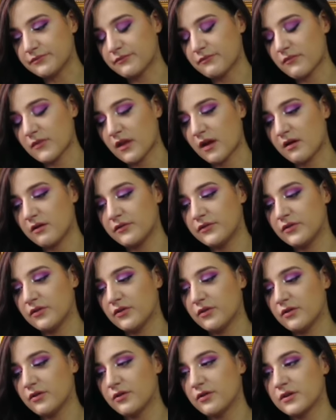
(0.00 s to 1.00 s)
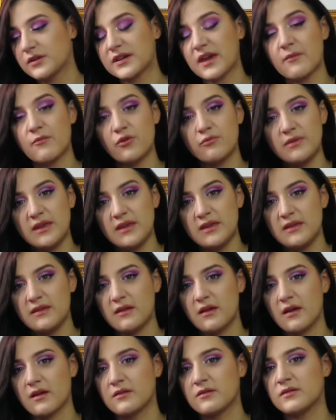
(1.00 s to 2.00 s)
of the chamomile
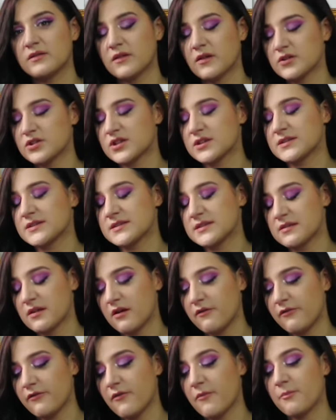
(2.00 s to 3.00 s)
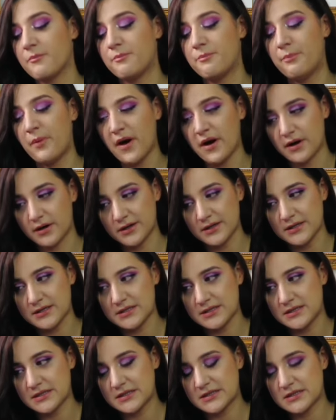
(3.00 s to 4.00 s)
and touch and stuff. But
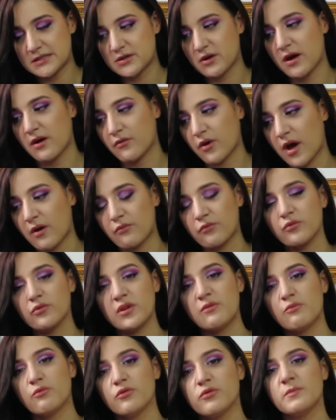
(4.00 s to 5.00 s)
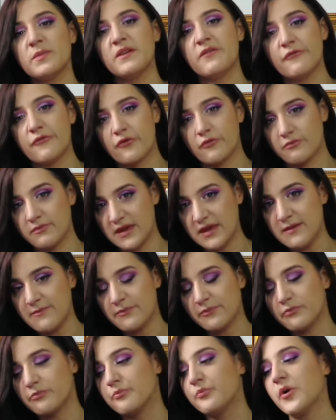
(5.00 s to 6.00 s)
so I, I, won't. It won't be for me.
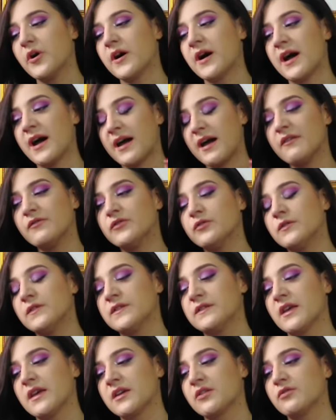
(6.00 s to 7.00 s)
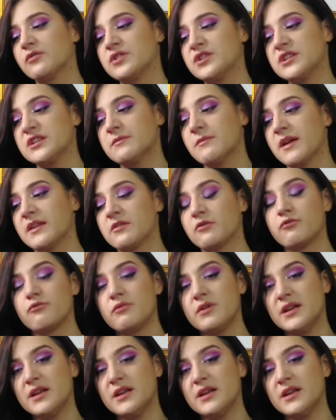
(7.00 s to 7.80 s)
But I have to say, Gucci made a really